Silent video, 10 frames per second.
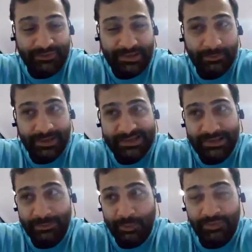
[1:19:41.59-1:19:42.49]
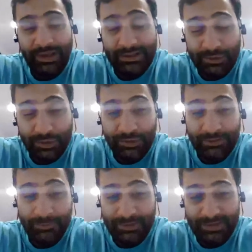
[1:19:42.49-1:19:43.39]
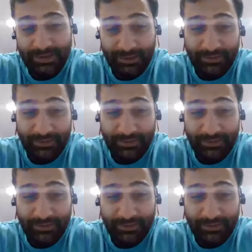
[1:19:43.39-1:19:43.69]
somebody slept with that girl in particular,